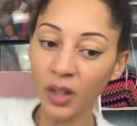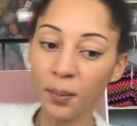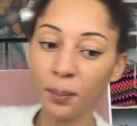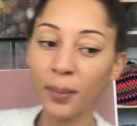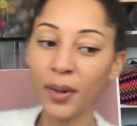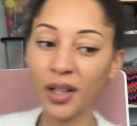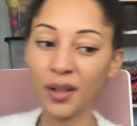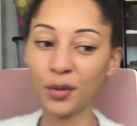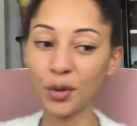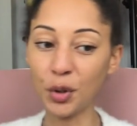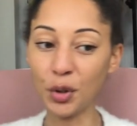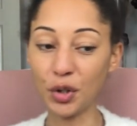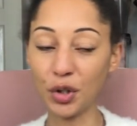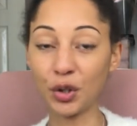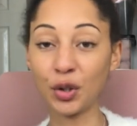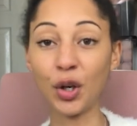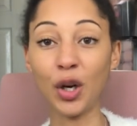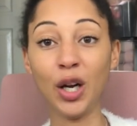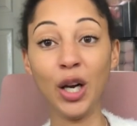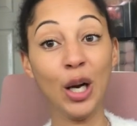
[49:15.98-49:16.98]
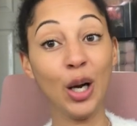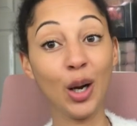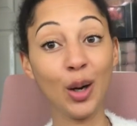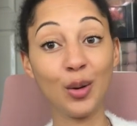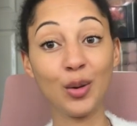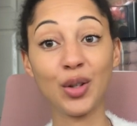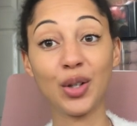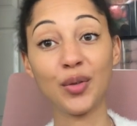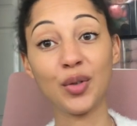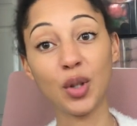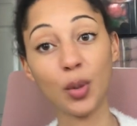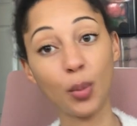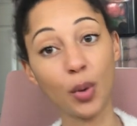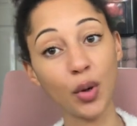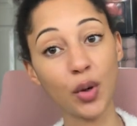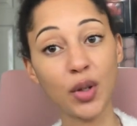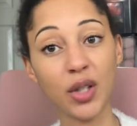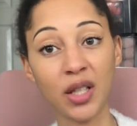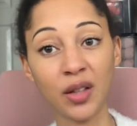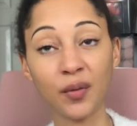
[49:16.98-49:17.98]
but I've also got a load of
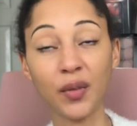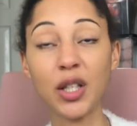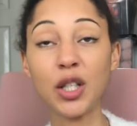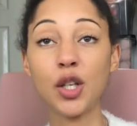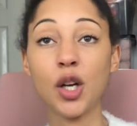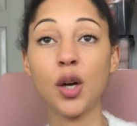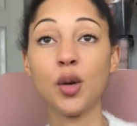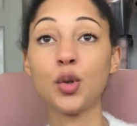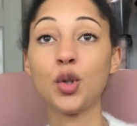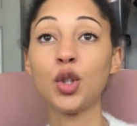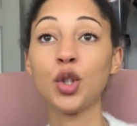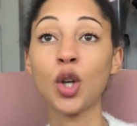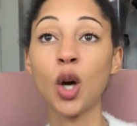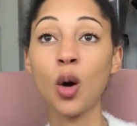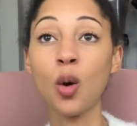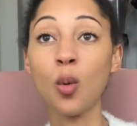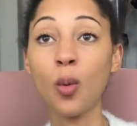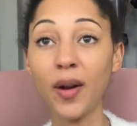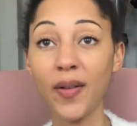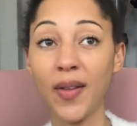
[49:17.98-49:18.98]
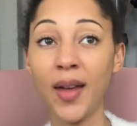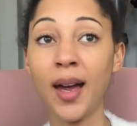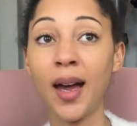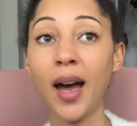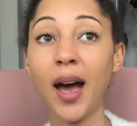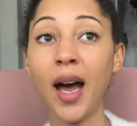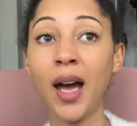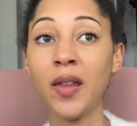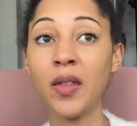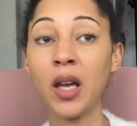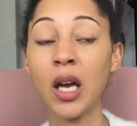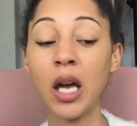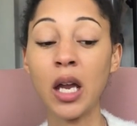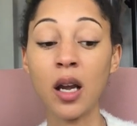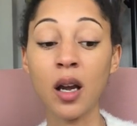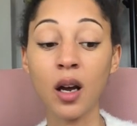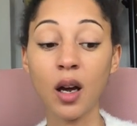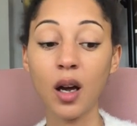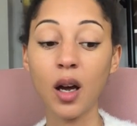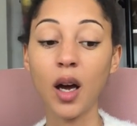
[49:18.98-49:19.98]
supporting videos to go with it, and
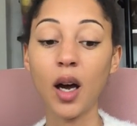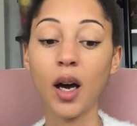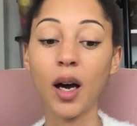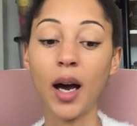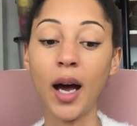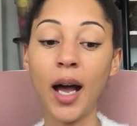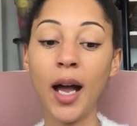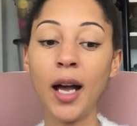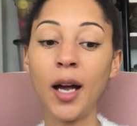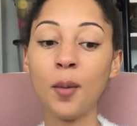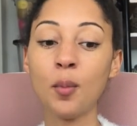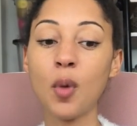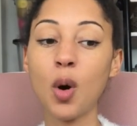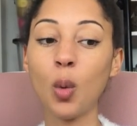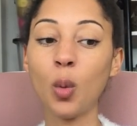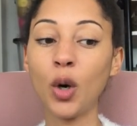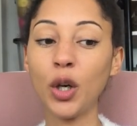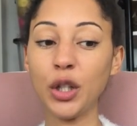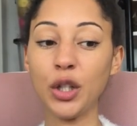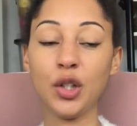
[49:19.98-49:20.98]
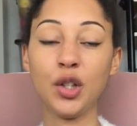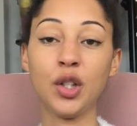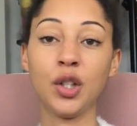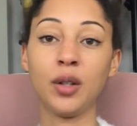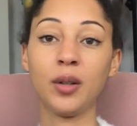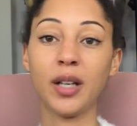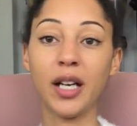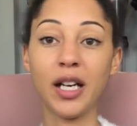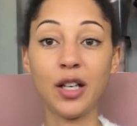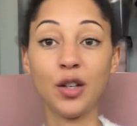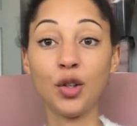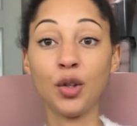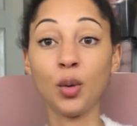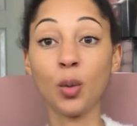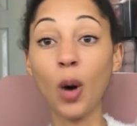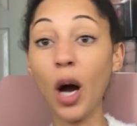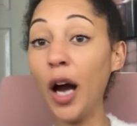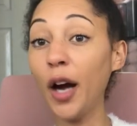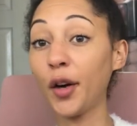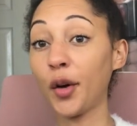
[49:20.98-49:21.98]
then um, what you do is you
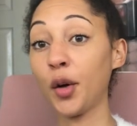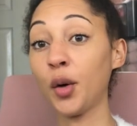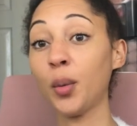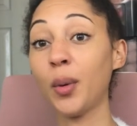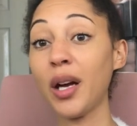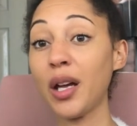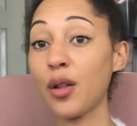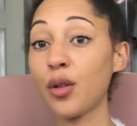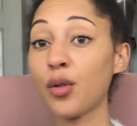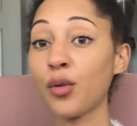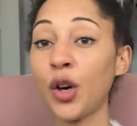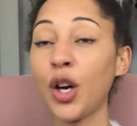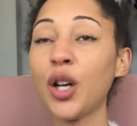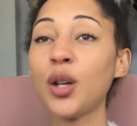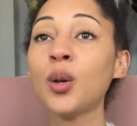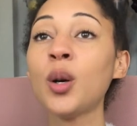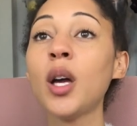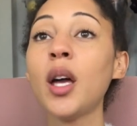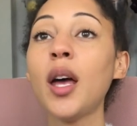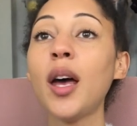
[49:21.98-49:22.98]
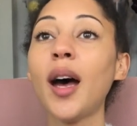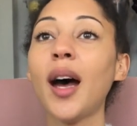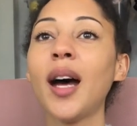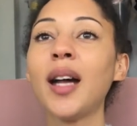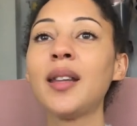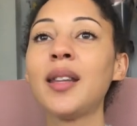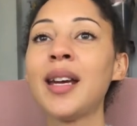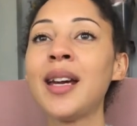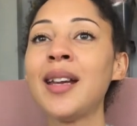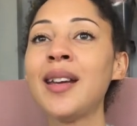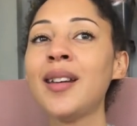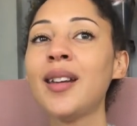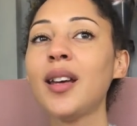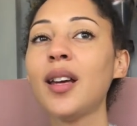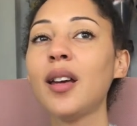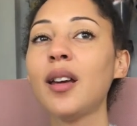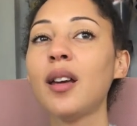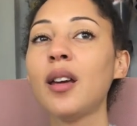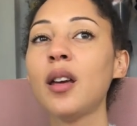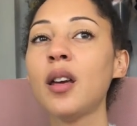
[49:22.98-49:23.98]
work your way through, and then
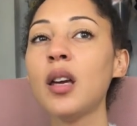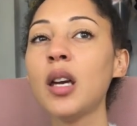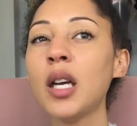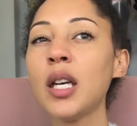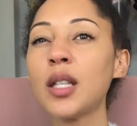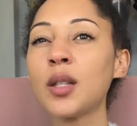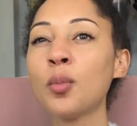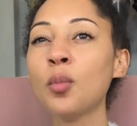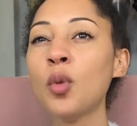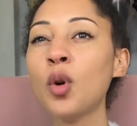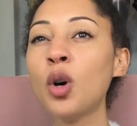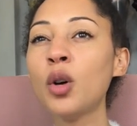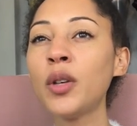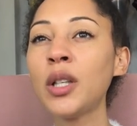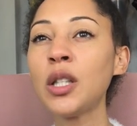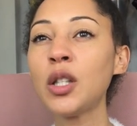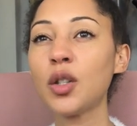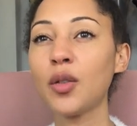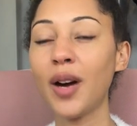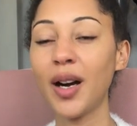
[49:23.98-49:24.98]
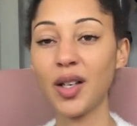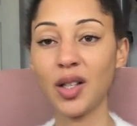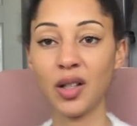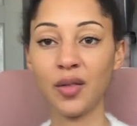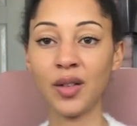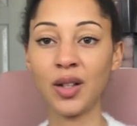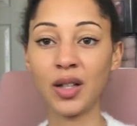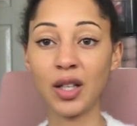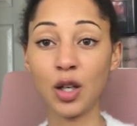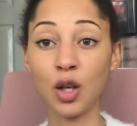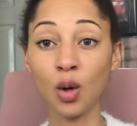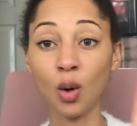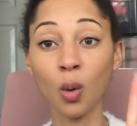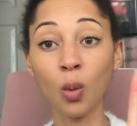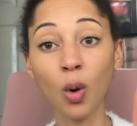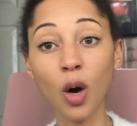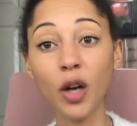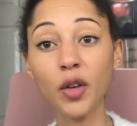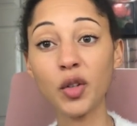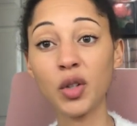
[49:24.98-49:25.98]
it's more interactive in that you're
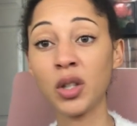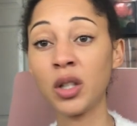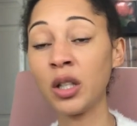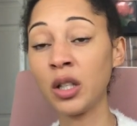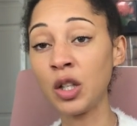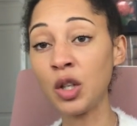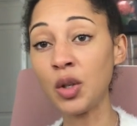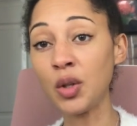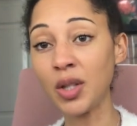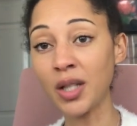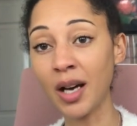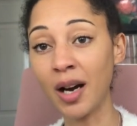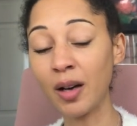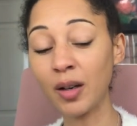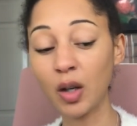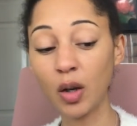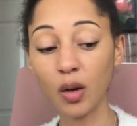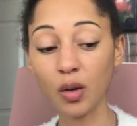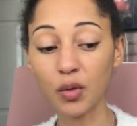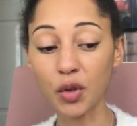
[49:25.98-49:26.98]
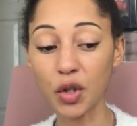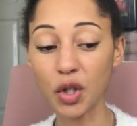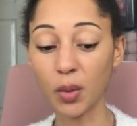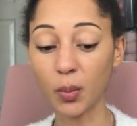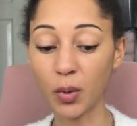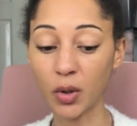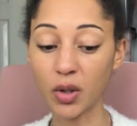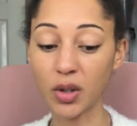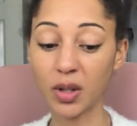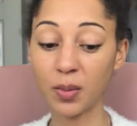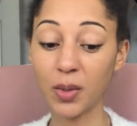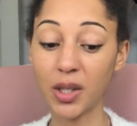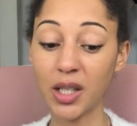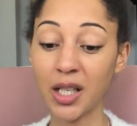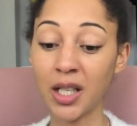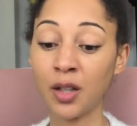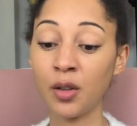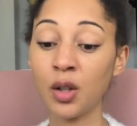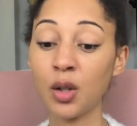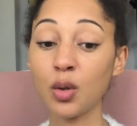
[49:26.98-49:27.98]
watching, you download the supporting
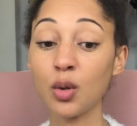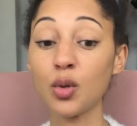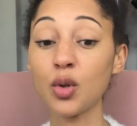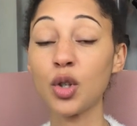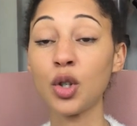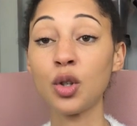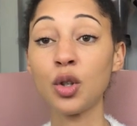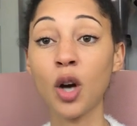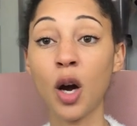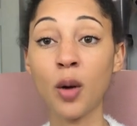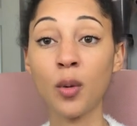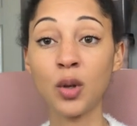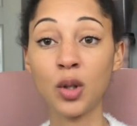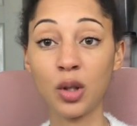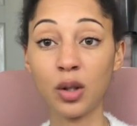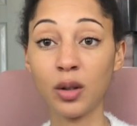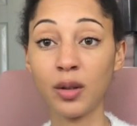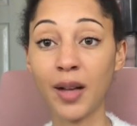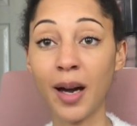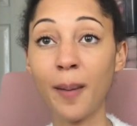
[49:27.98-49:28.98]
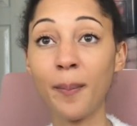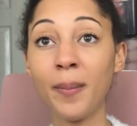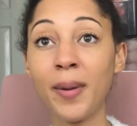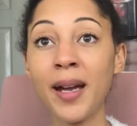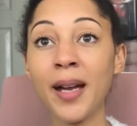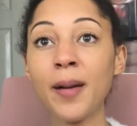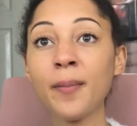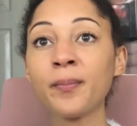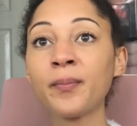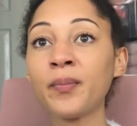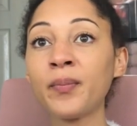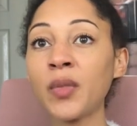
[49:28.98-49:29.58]
materials, you go and do that bit.